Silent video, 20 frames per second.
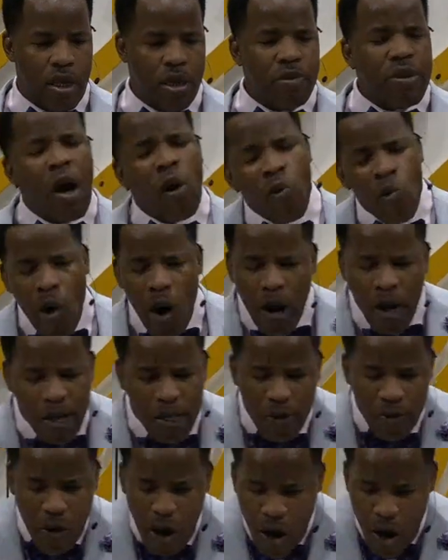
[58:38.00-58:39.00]
Not
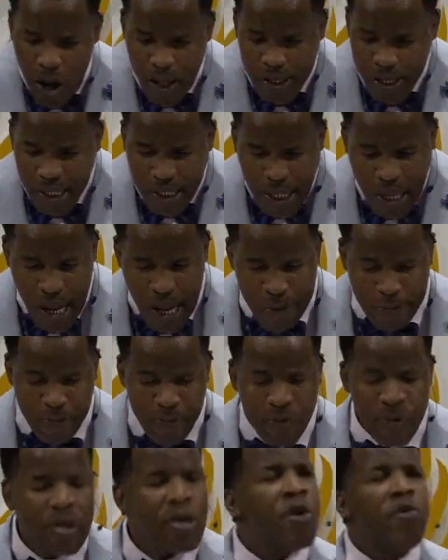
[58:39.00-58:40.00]
walking around all the time
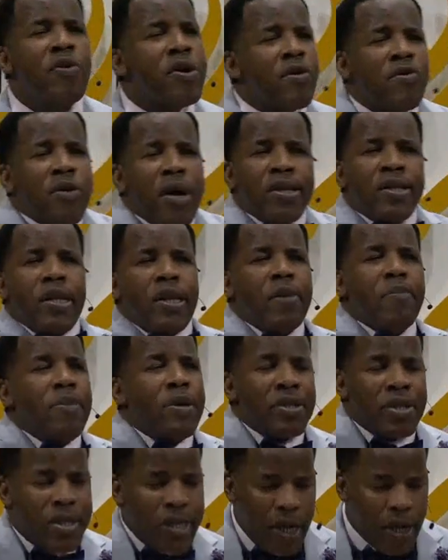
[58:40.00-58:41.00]
regretting the
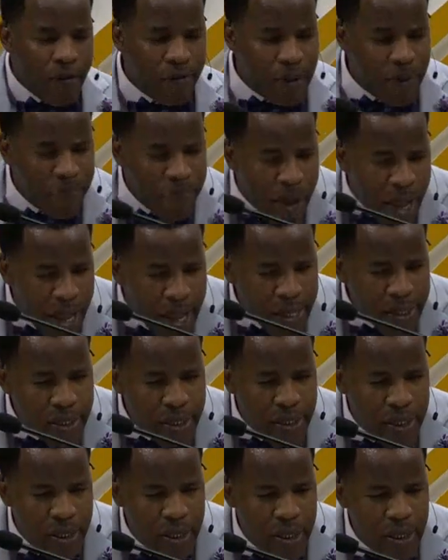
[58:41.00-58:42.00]
mistake of the
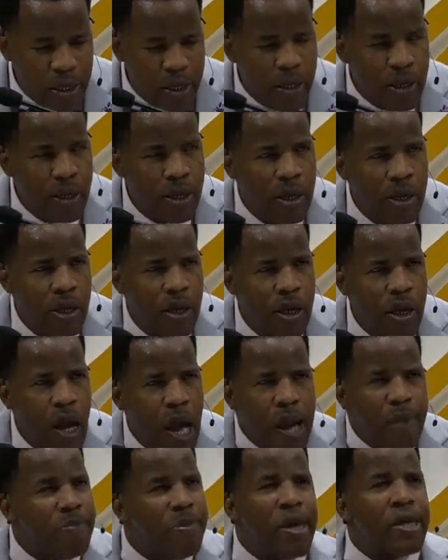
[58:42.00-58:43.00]
past
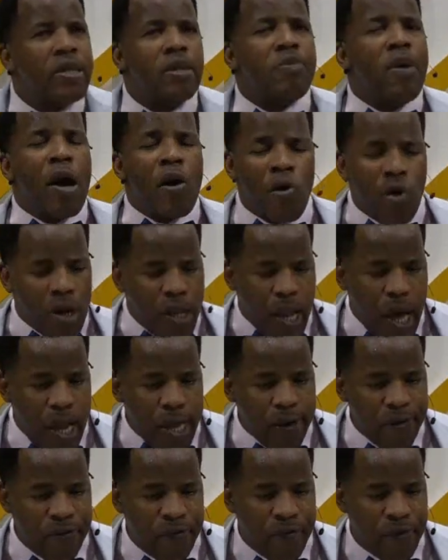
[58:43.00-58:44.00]
I made in my old
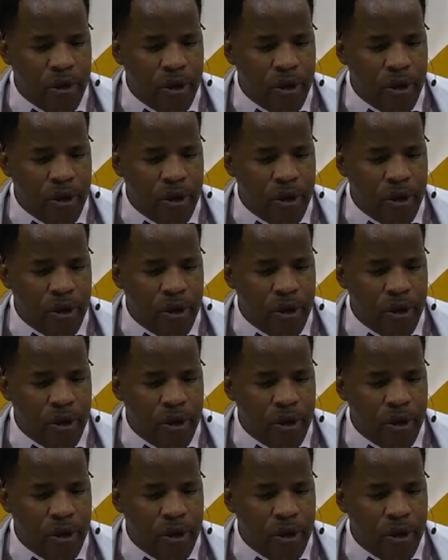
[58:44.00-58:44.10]
life.